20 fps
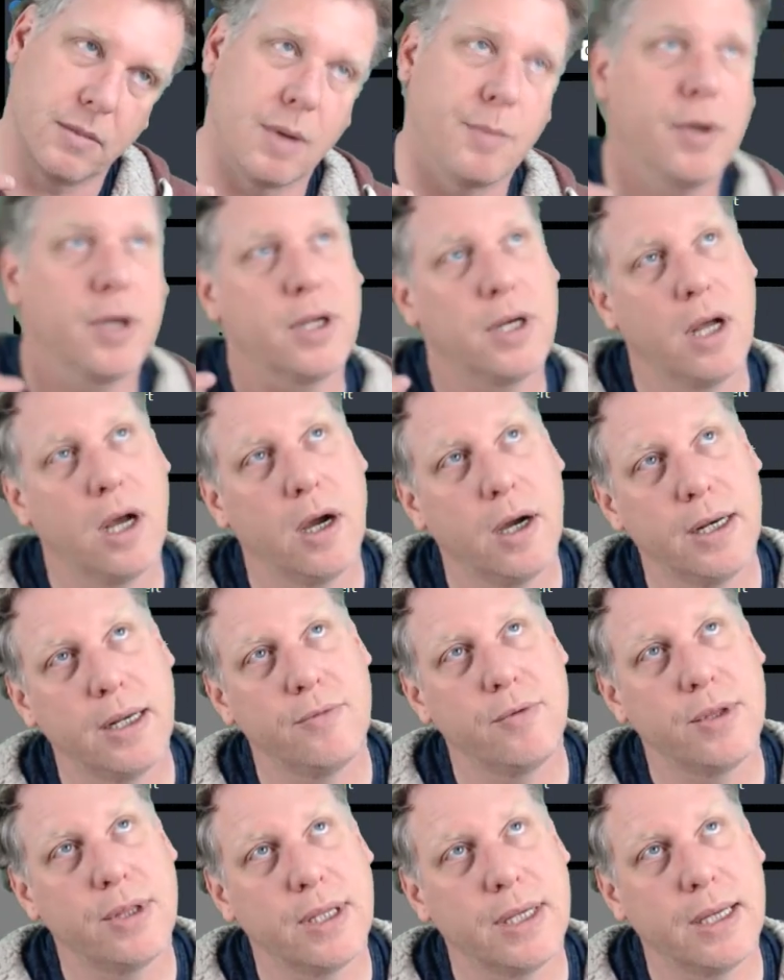Am I going to hide
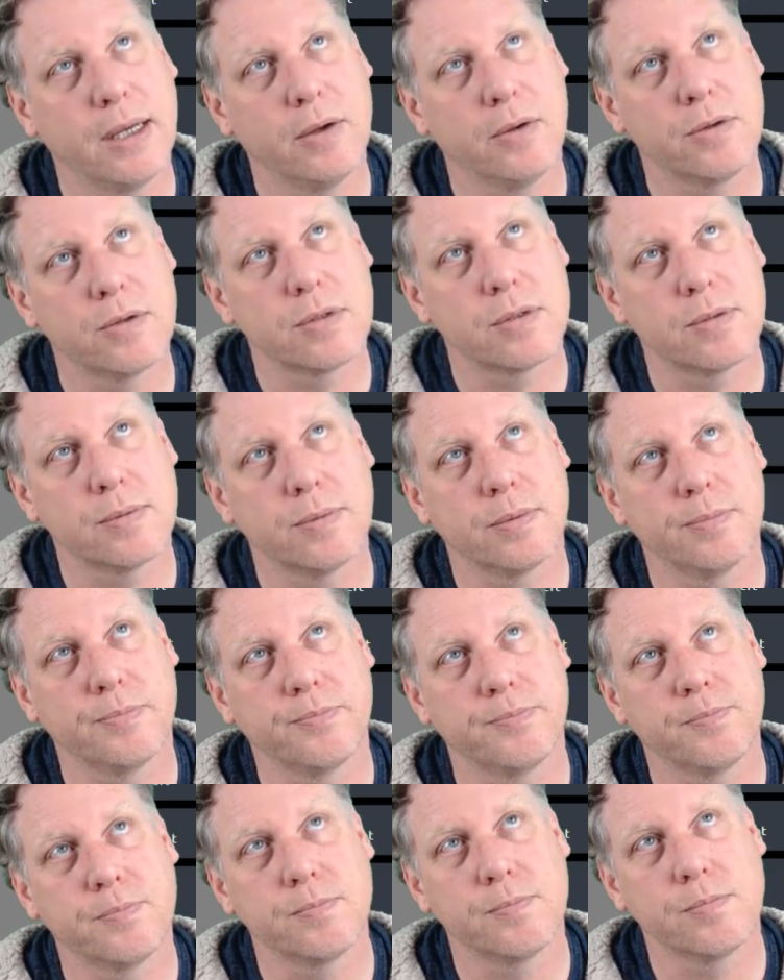everything else?
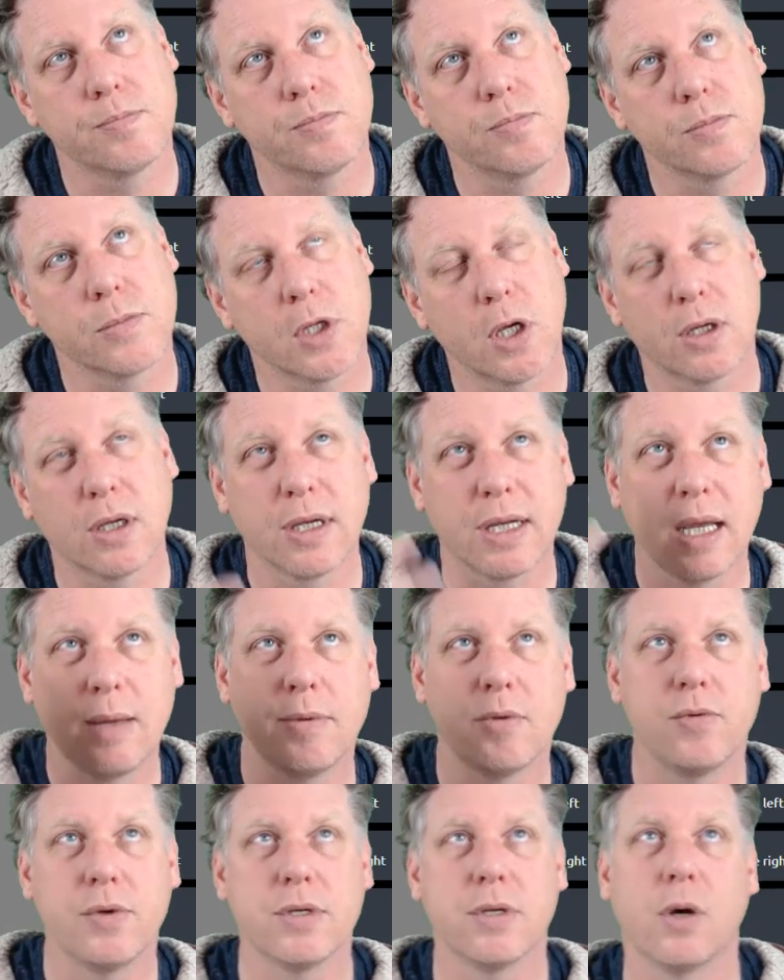I can
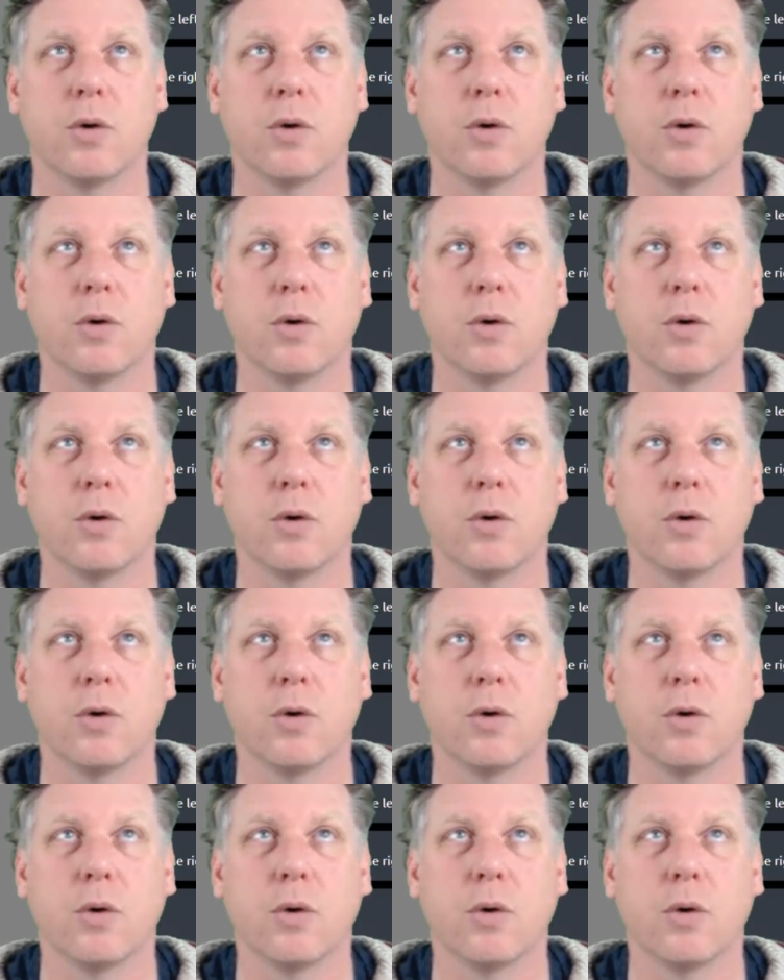keep the results